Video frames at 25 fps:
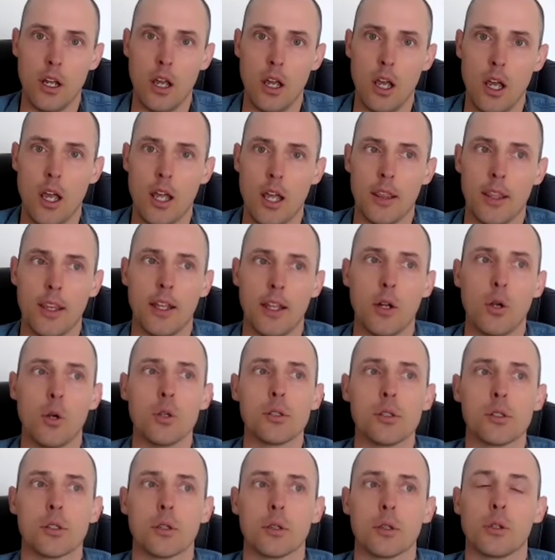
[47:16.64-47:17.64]
And that
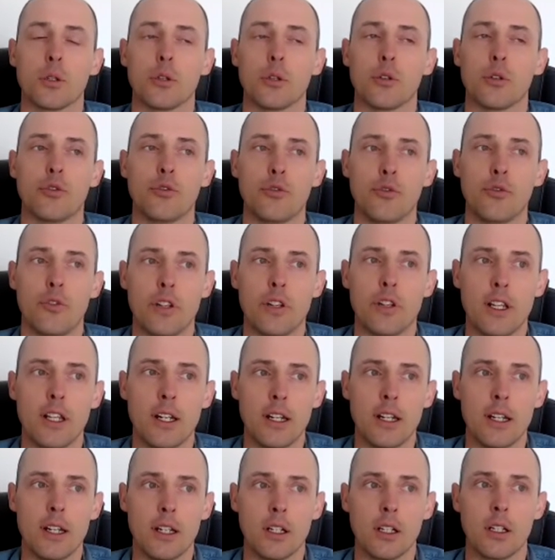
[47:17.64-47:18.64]
also you're
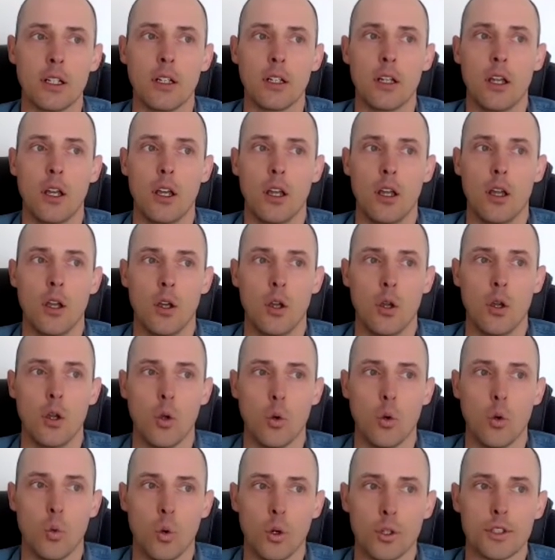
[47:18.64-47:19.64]
feeding
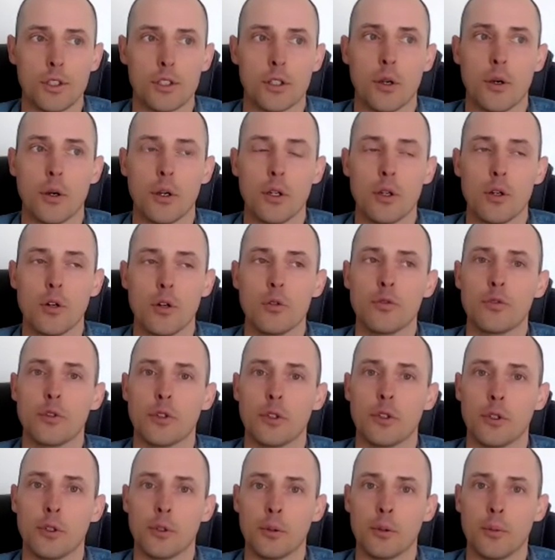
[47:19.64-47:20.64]
what's going on for
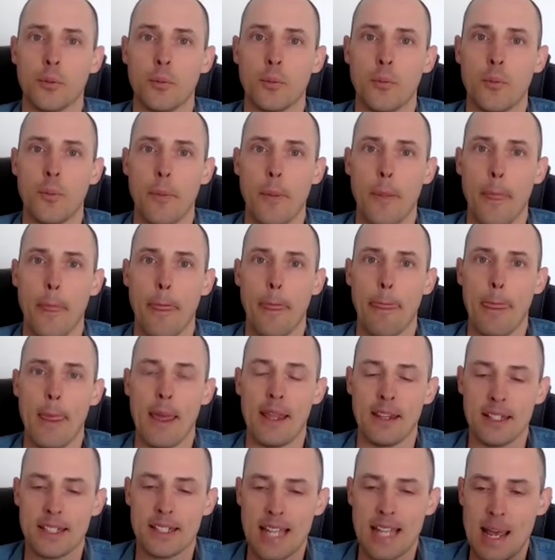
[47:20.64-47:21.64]
you. And
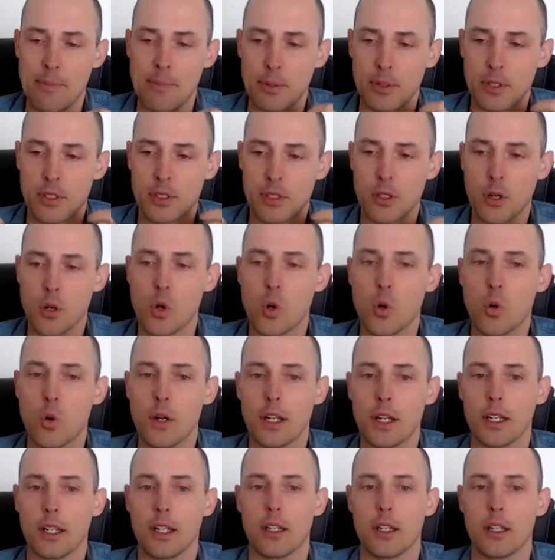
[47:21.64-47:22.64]
this happens so
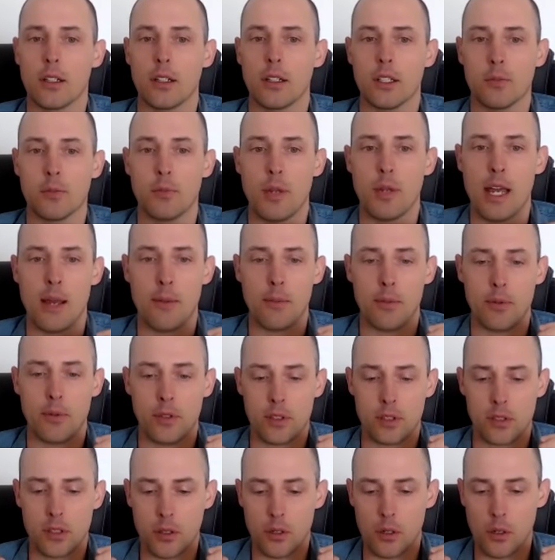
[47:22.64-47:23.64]
quick, this happens
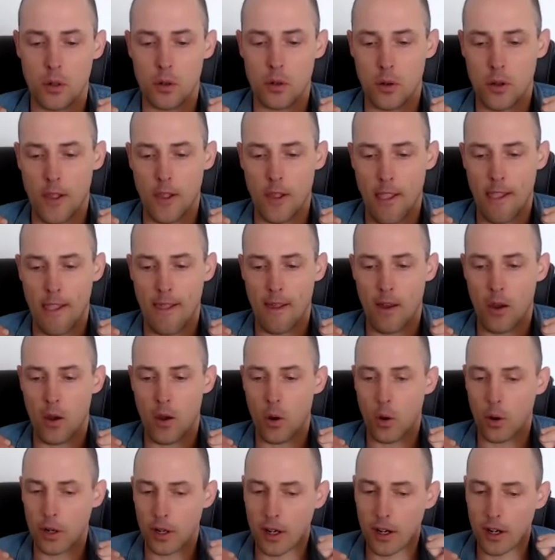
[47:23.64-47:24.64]
so
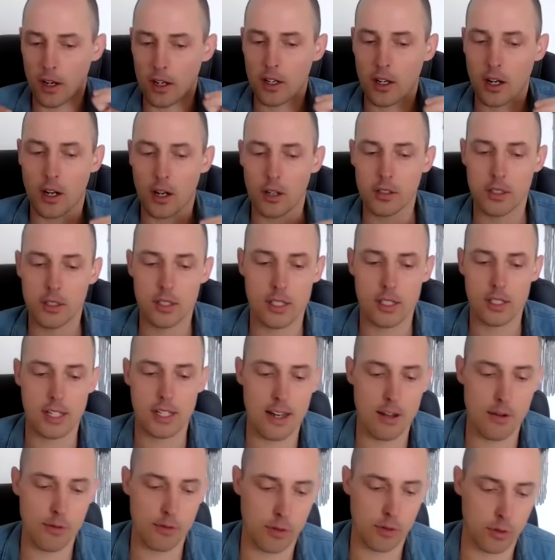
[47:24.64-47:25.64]
on an unconscious
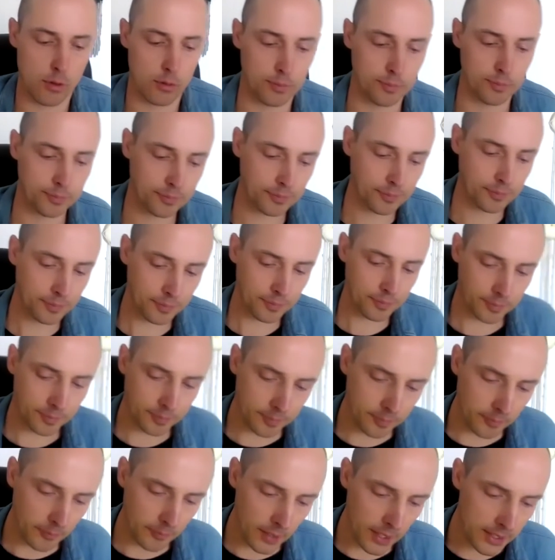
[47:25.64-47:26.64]
level,
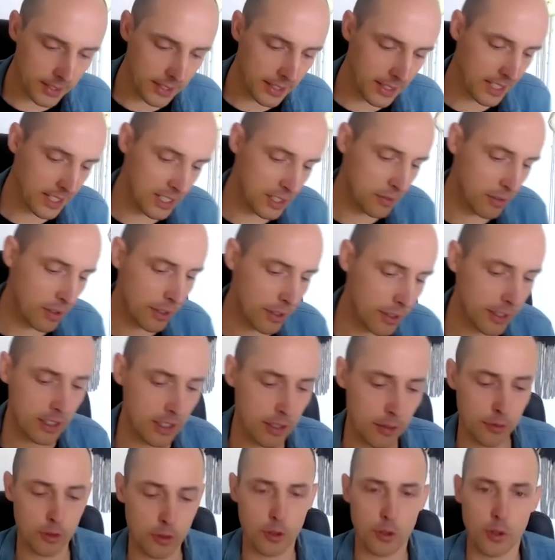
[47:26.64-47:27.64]
that it's very
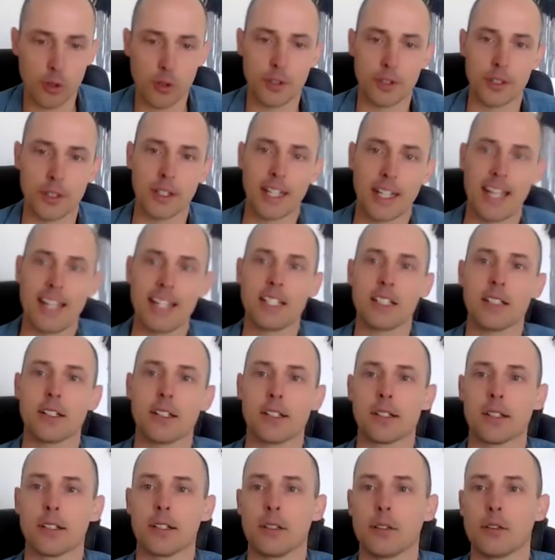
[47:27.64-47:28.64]
difficult to catch
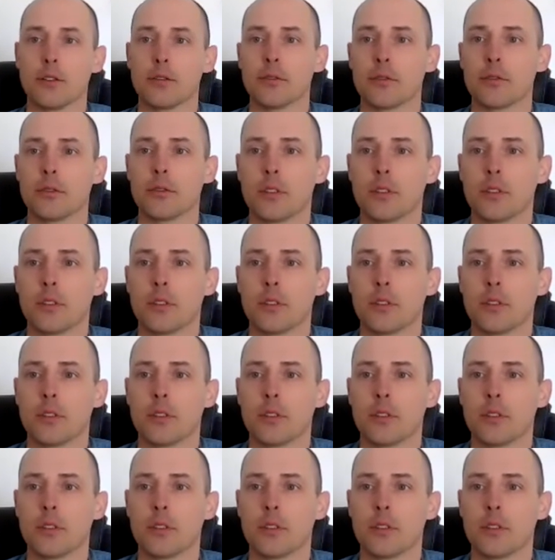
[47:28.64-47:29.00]
yourself.